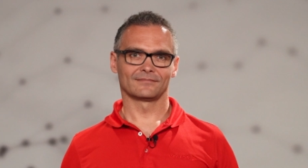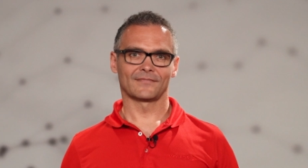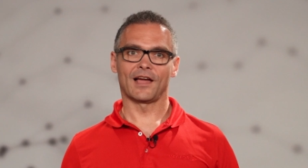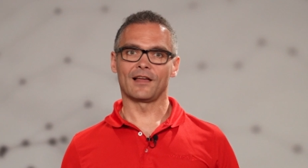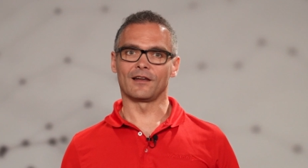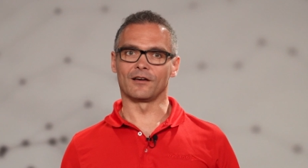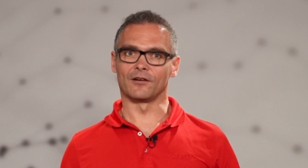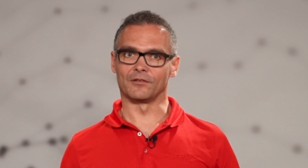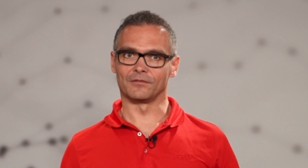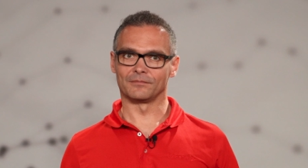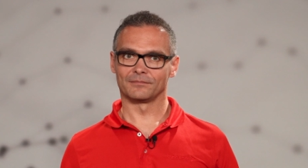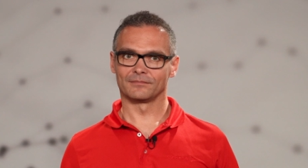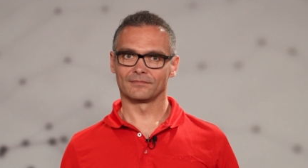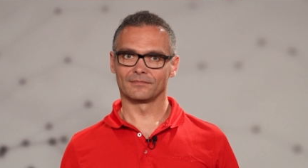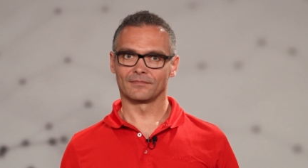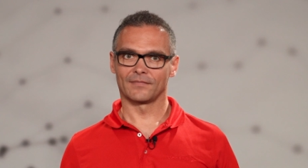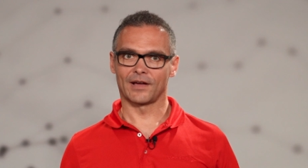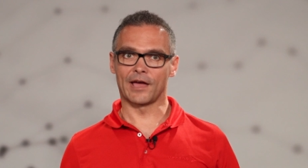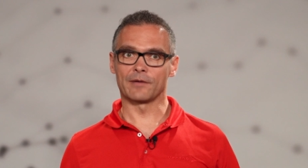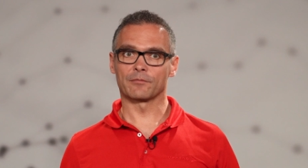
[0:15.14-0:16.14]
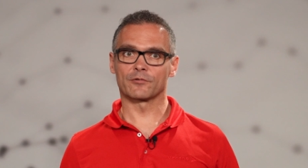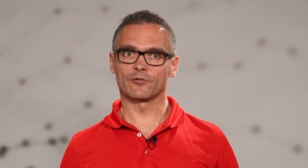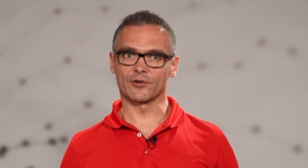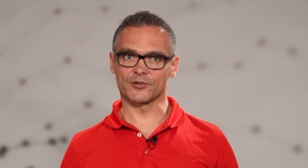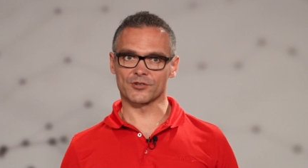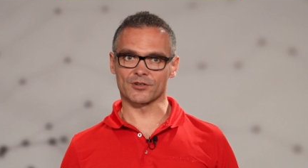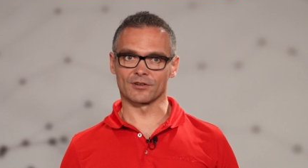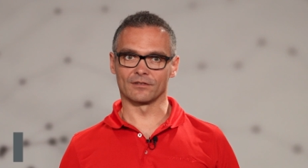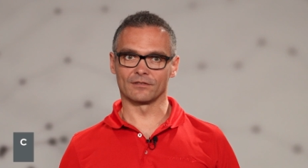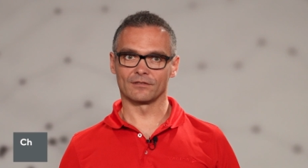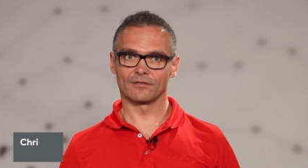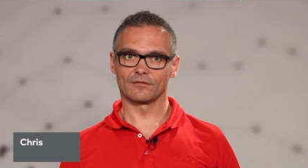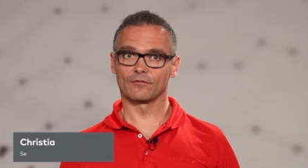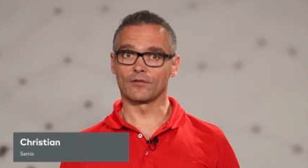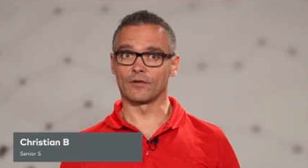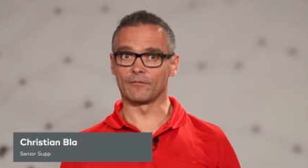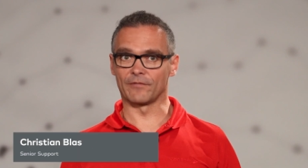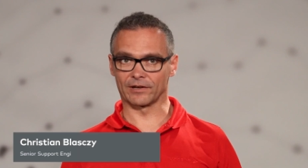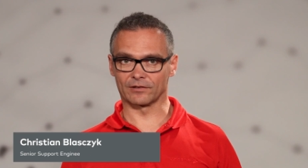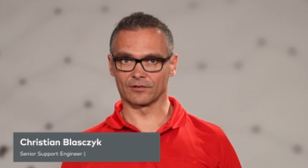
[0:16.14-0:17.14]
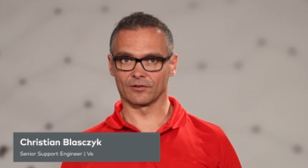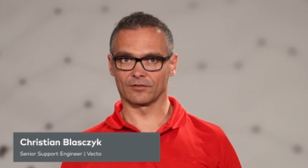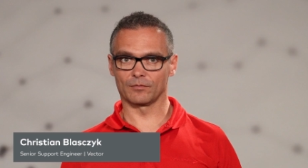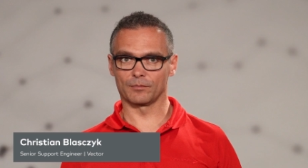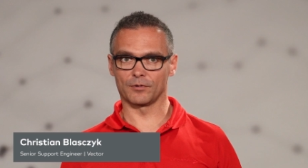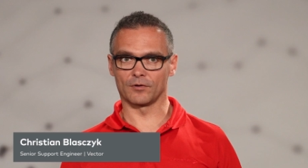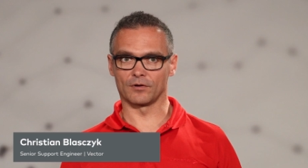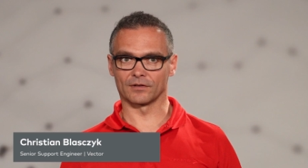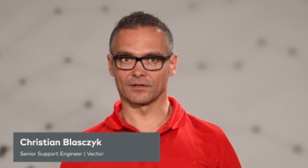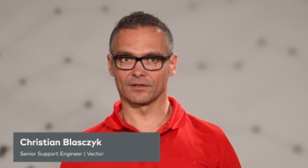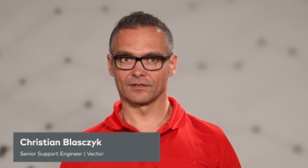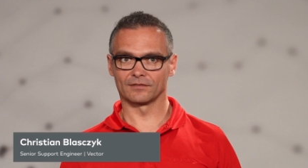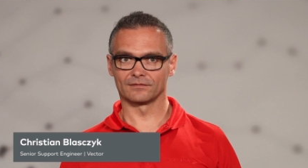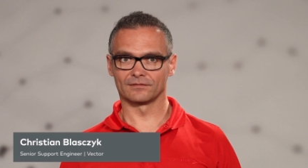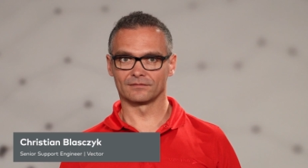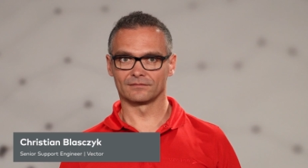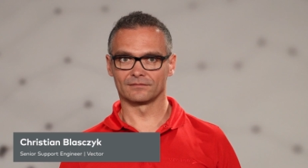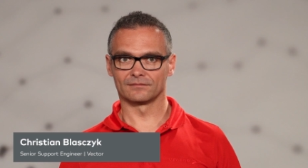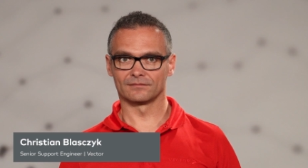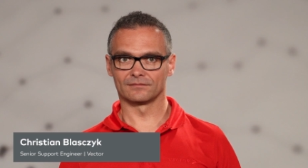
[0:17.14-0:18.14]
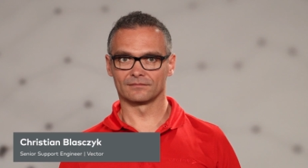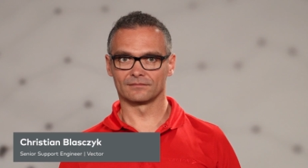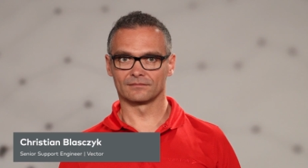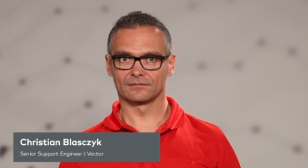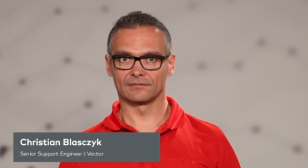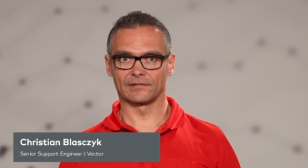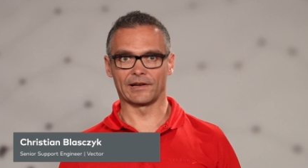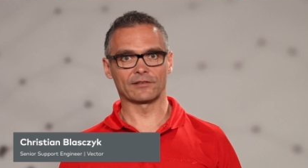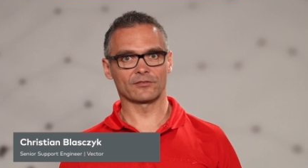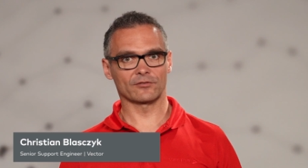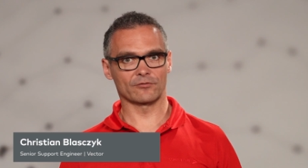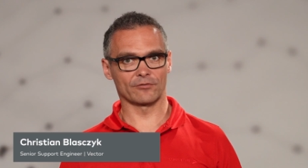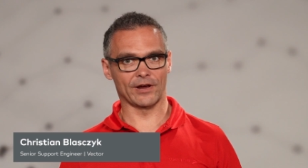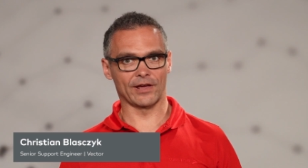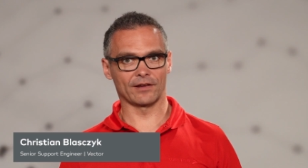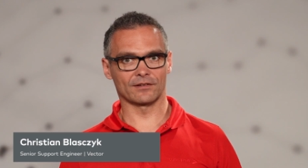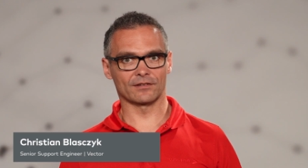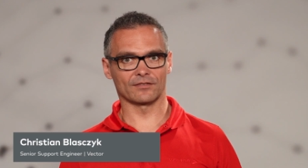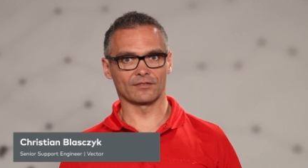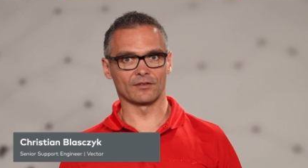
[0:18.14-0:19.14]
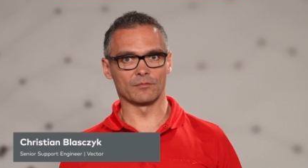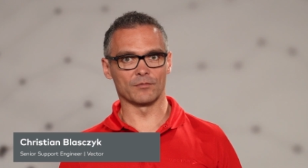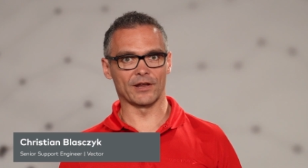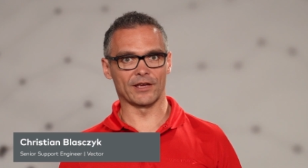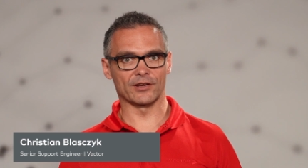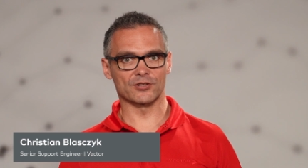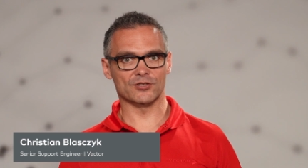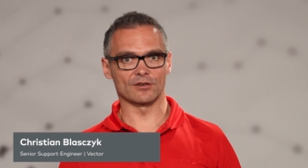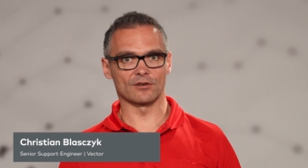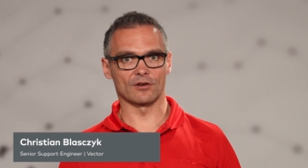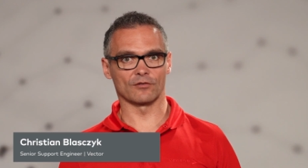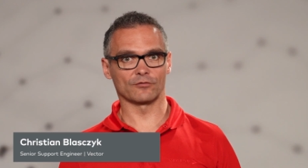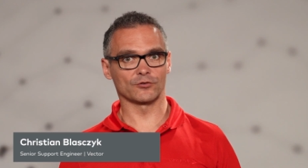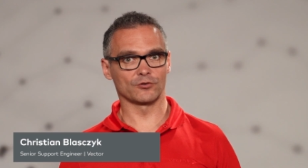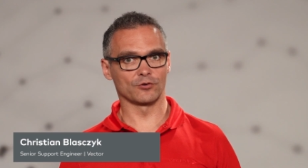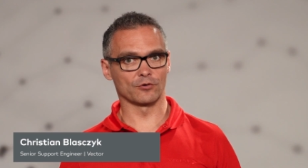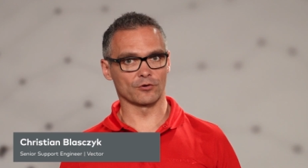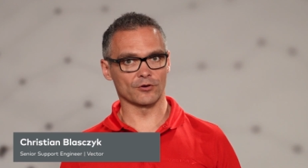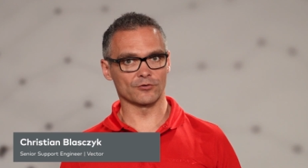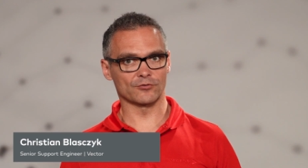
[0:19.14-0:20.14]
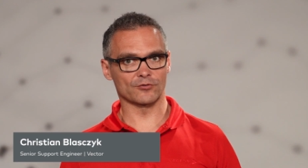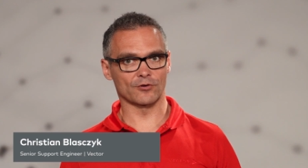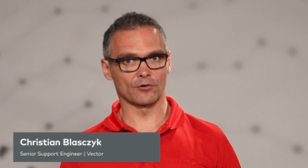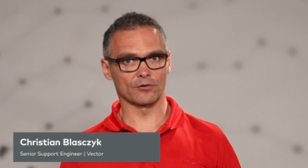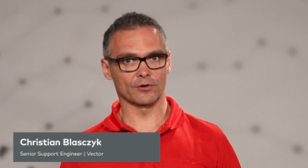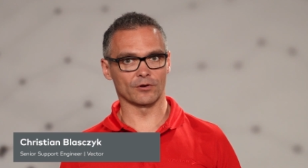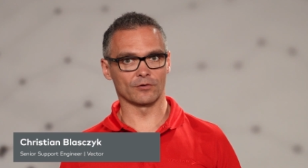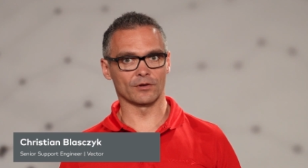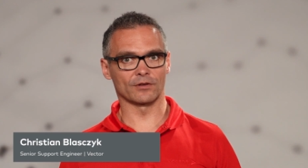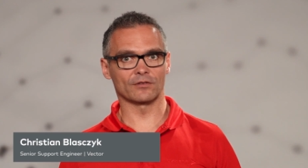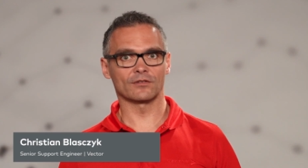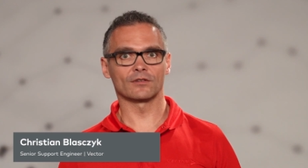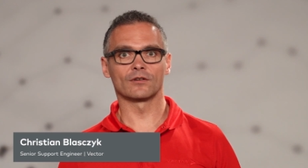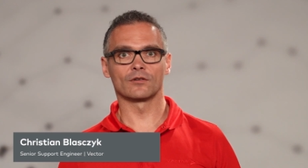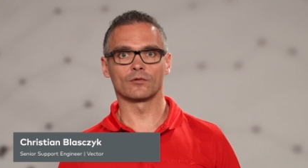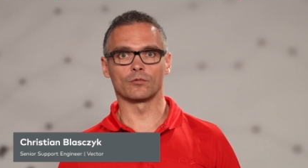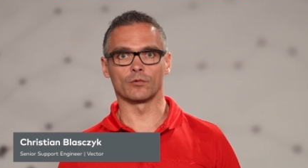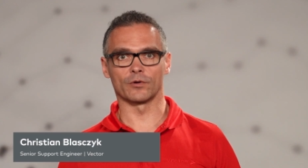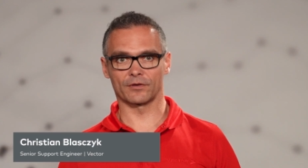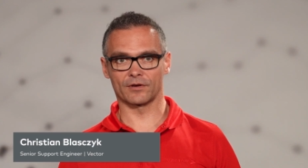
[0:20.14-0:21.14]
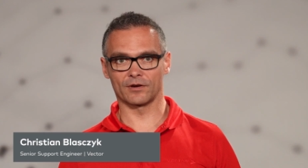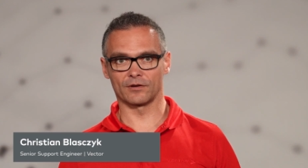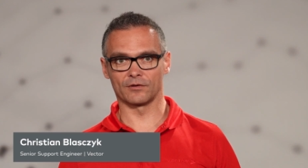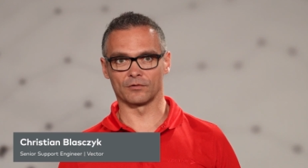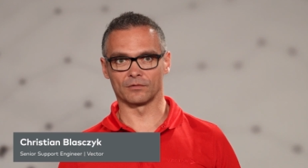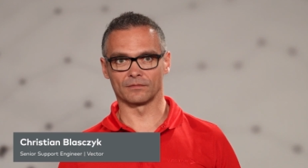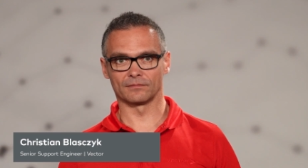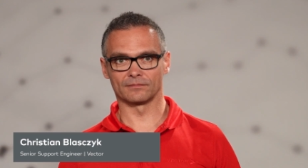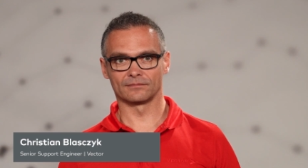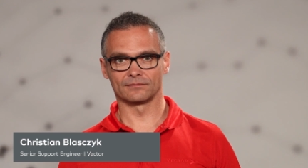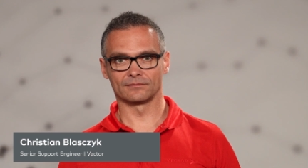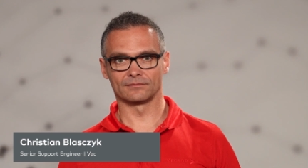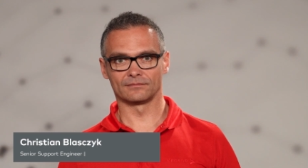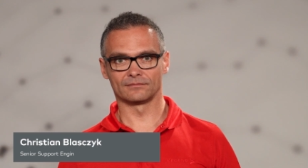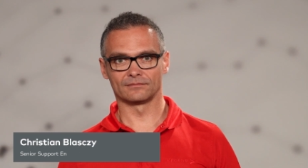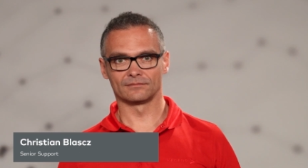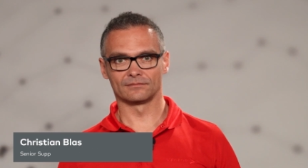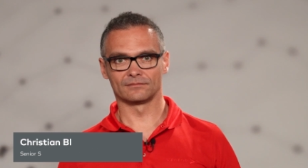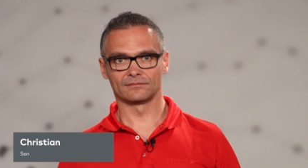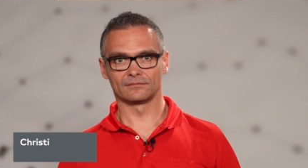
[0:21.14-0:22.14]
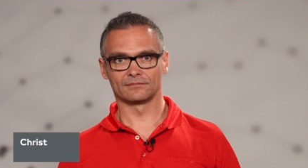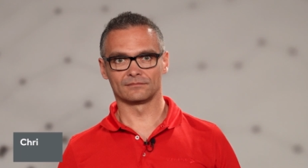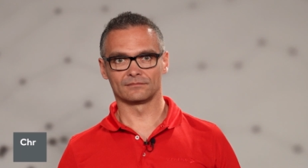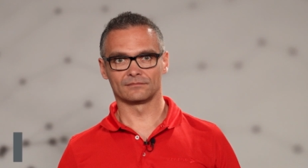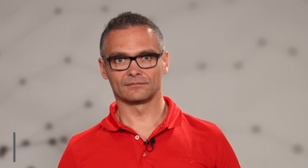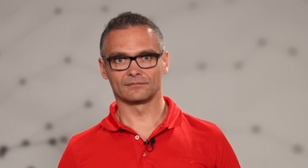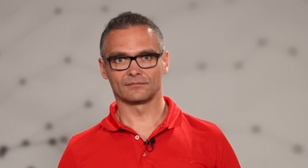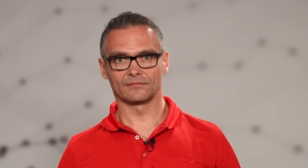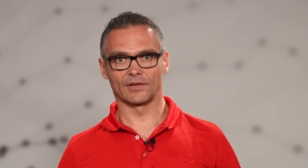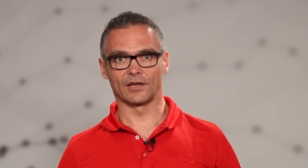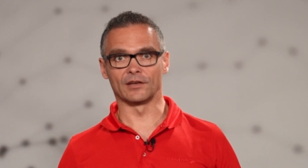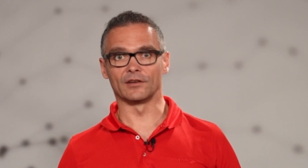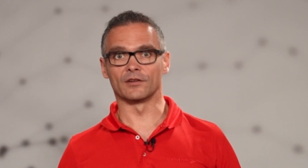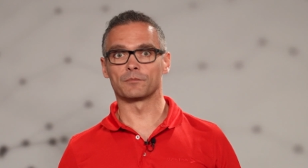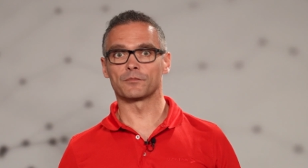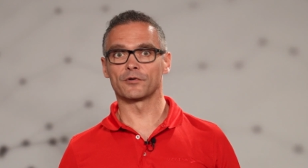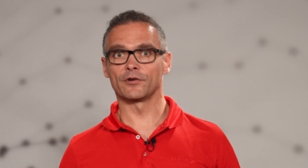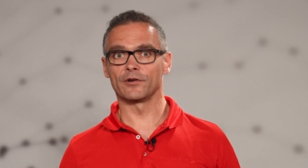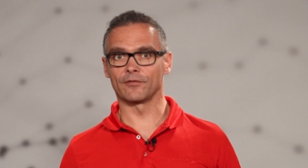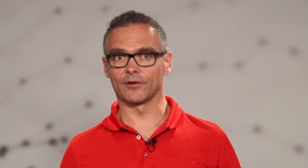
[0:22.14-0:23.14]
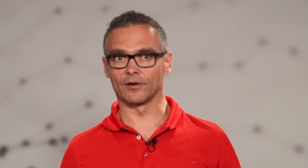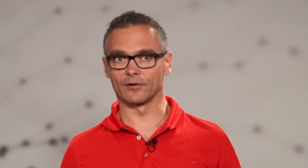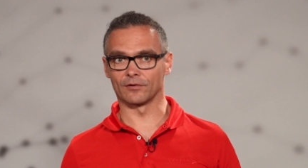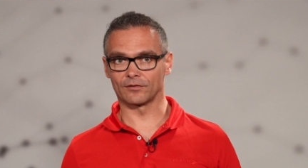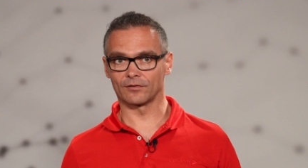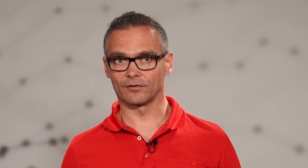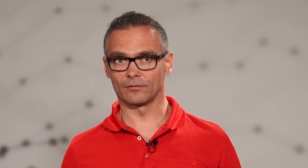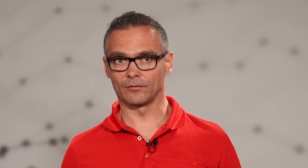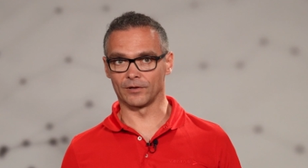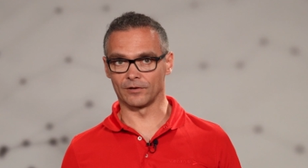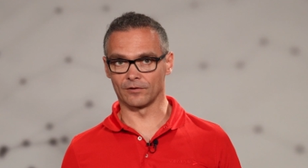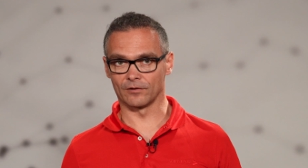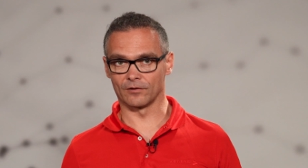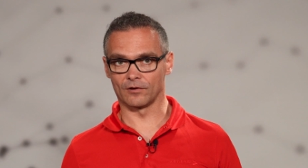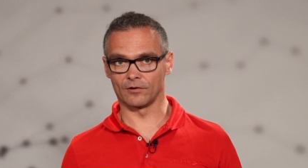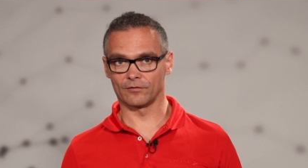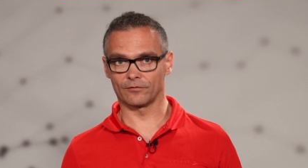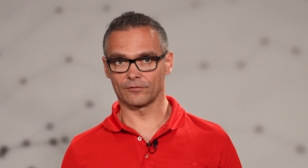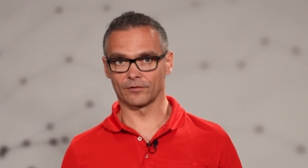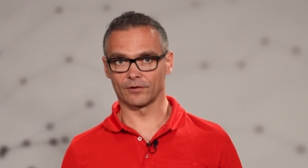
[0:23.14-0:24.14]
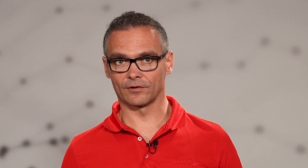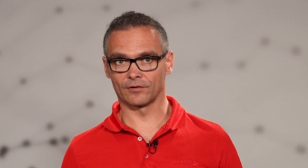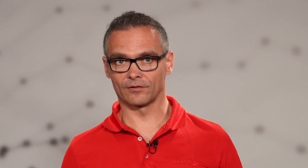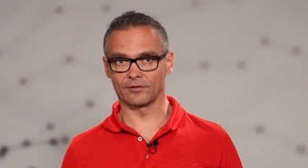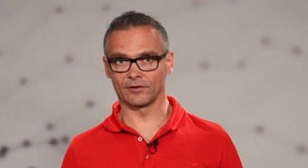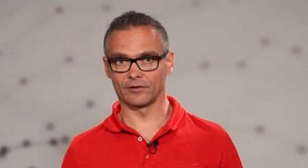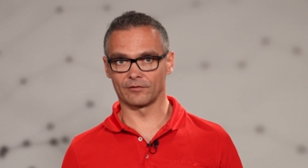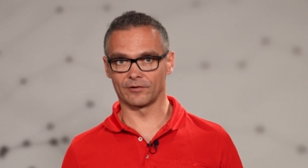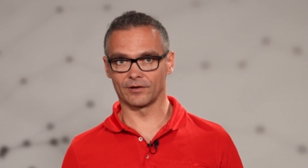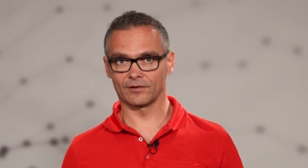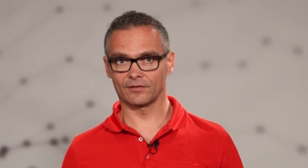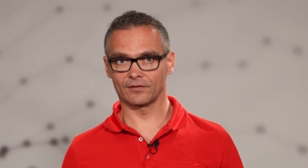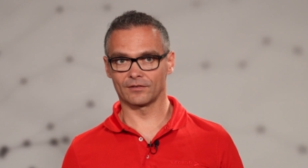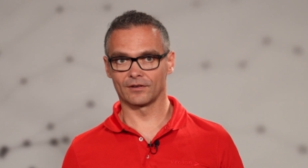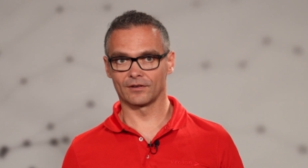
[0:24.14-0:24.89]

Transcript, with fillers: Hello, I'm Christian from Vector Support. Let's create a simulation of two control units with CANoe. In the previous video of the series,